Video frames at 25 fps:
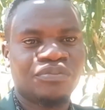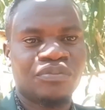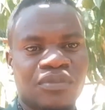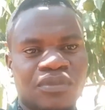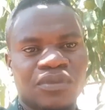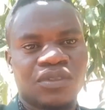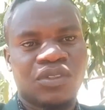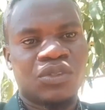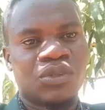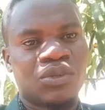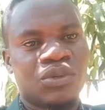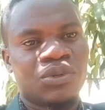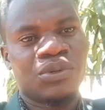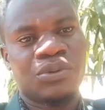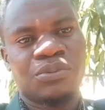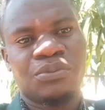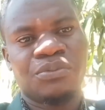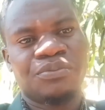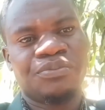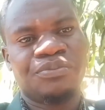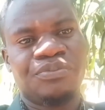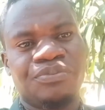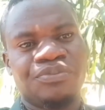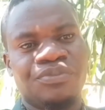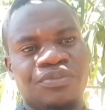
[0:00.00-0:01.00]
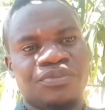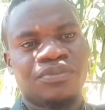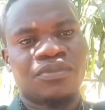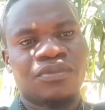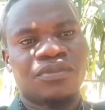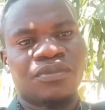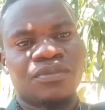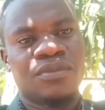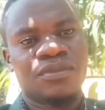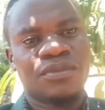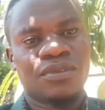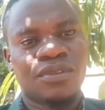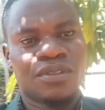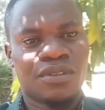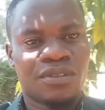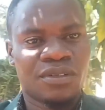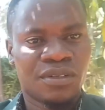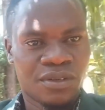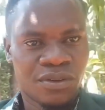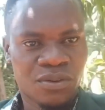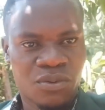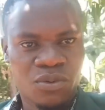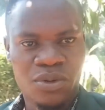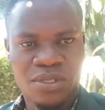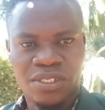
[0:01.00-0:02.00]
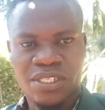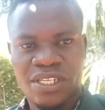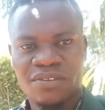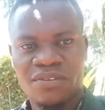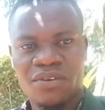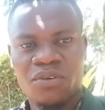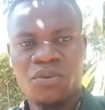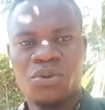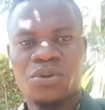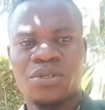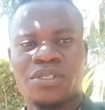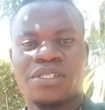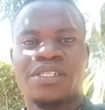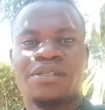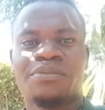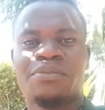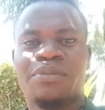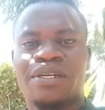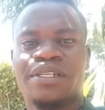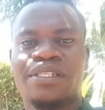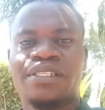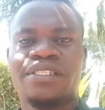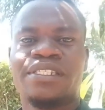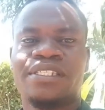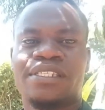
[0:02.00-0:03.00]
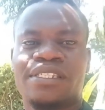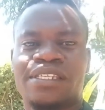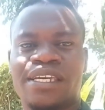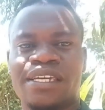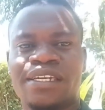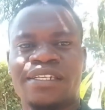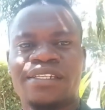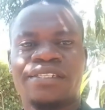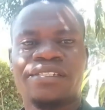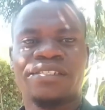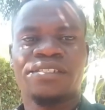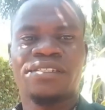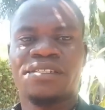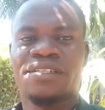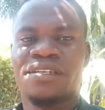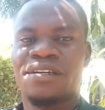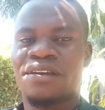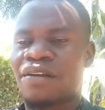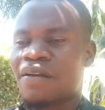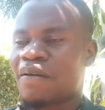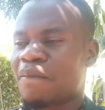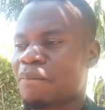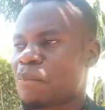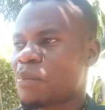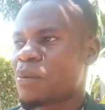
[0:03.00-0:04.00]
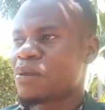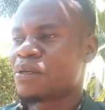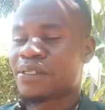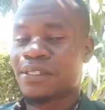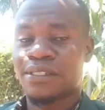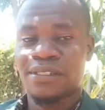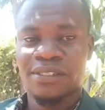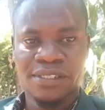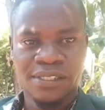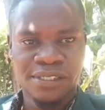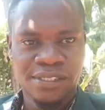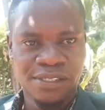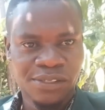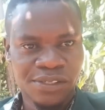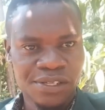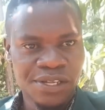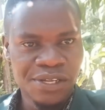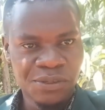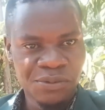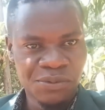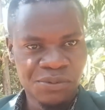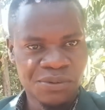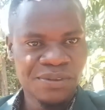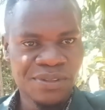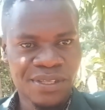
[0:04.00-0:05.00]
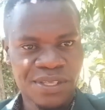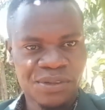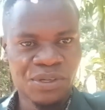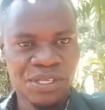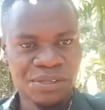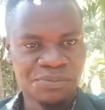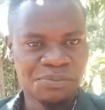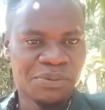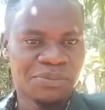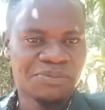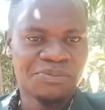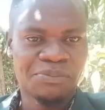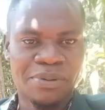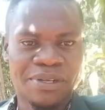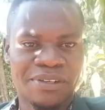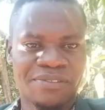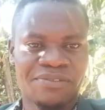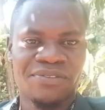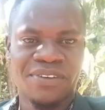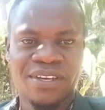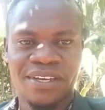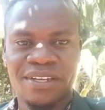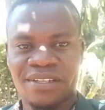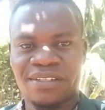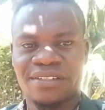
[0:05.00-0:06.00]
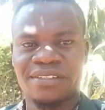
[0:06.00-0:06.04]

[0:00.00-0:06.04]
So whatever was being said, the truth will prevail.